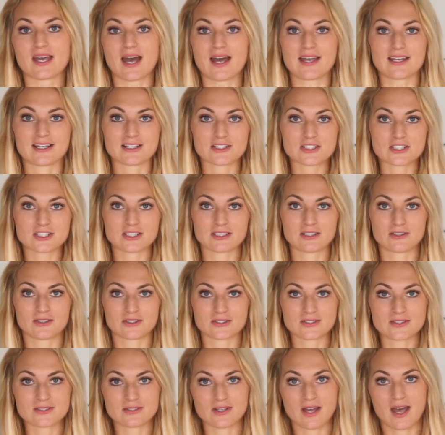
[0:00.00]
I actually
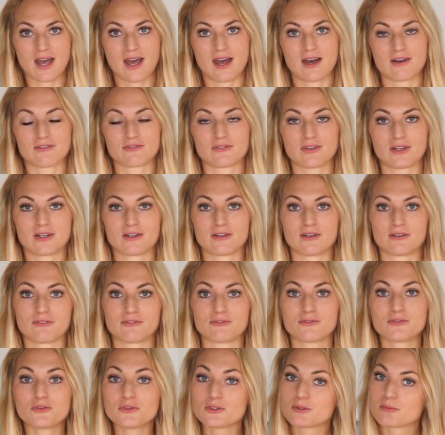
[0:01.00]
also have a
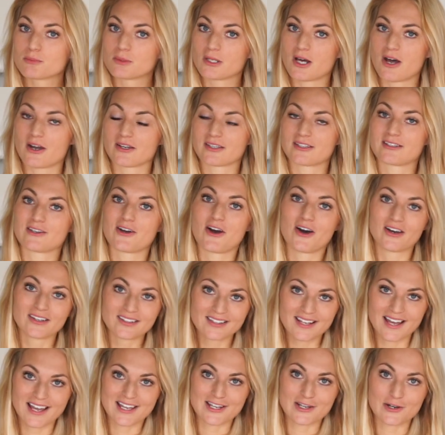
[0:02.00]
food blogging
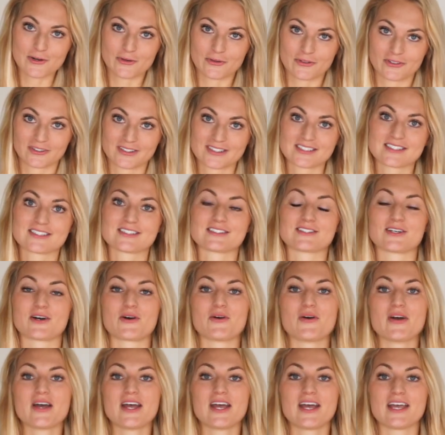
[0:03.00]
online course,
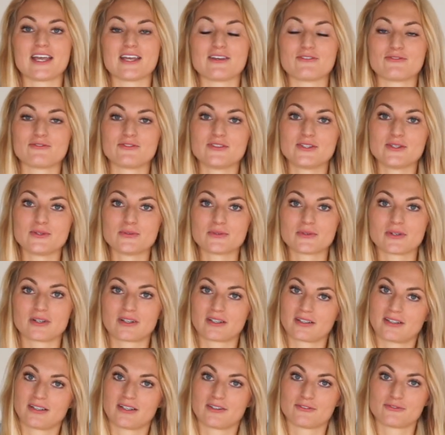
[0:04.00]
so if you
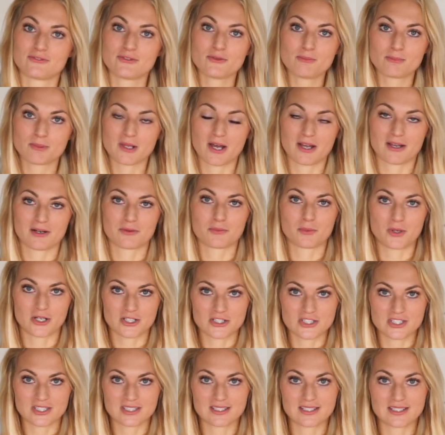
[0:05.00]
are a food blogger
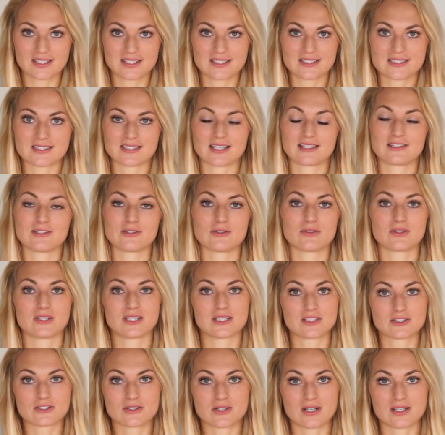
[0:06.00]
watching this and you're
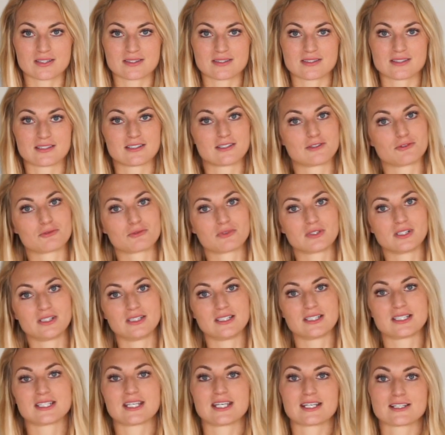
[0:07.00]
interested in
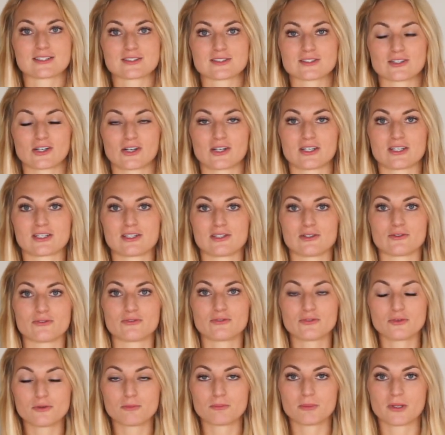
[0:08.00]
really kickstarting your
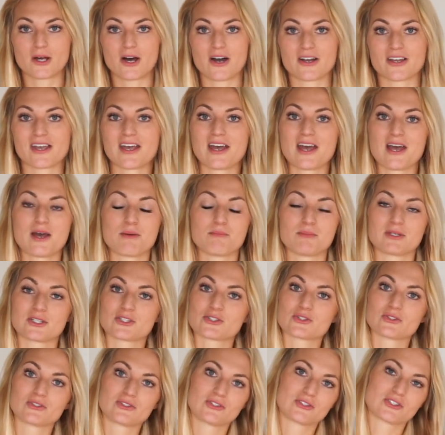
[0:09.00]
food blog, make
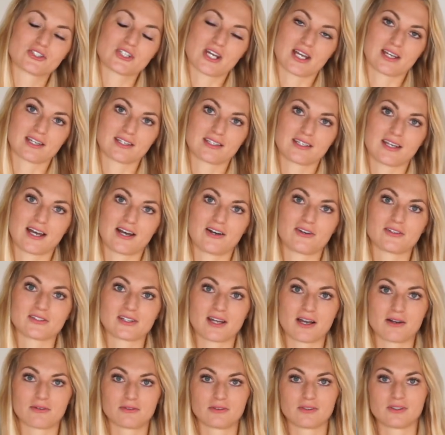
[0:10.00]
sure to check it out.
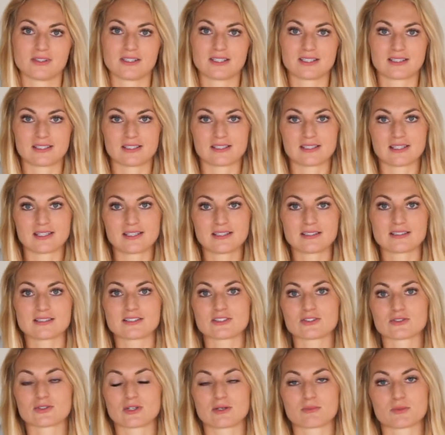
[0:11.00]
I will link it in the
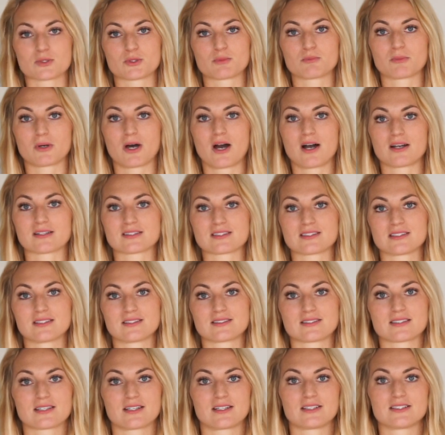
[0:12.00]
description box.
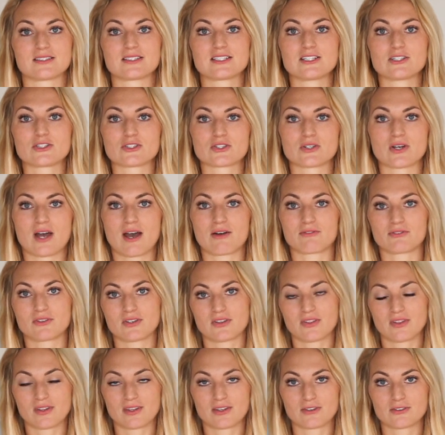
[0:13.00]
It's gonna teach you
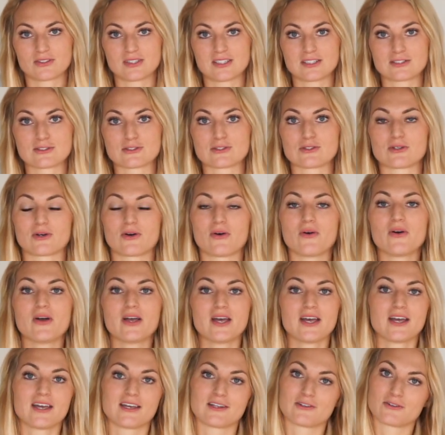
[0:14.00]
everything you need to know
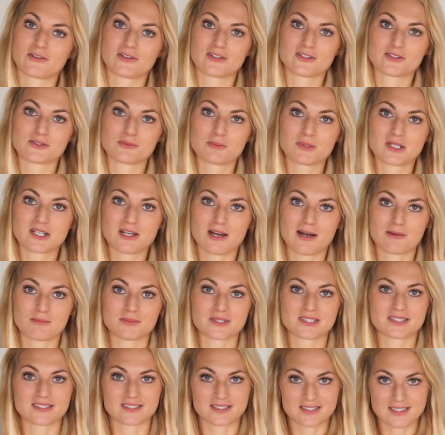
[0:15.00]
in order to become
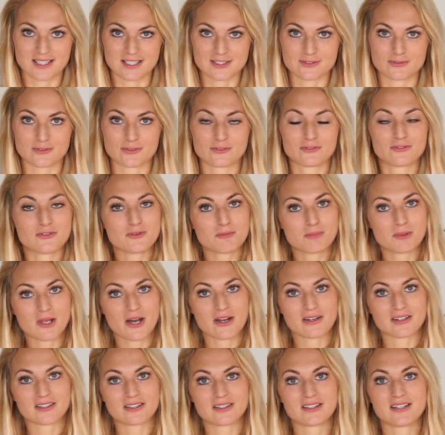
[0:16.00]
a successful food
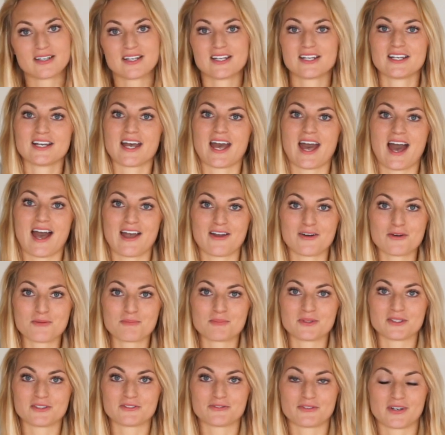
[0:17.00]
blogger. I
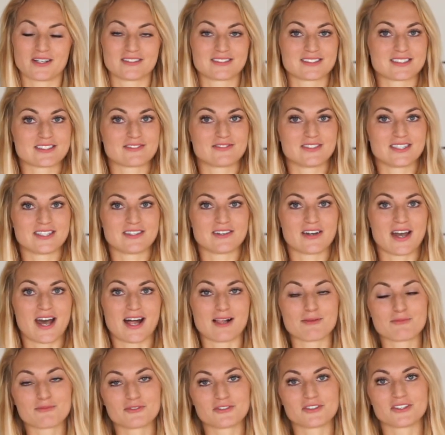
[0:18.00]
hope you found this video
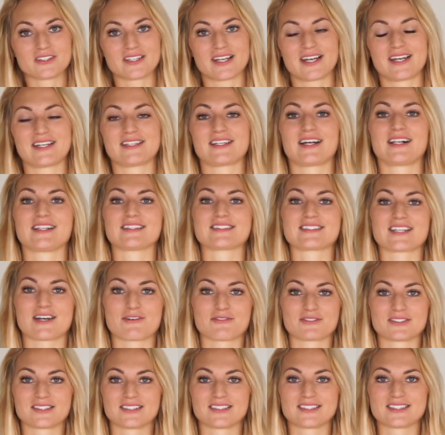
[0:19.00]
helpful, and I'll
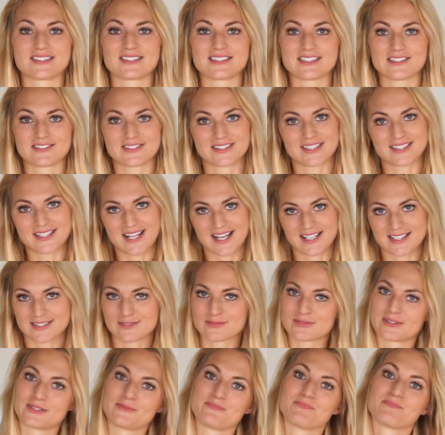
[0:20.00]
definitely see you in the
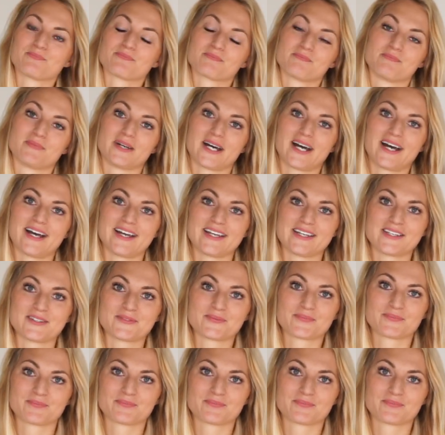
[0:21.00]
next one. Bye!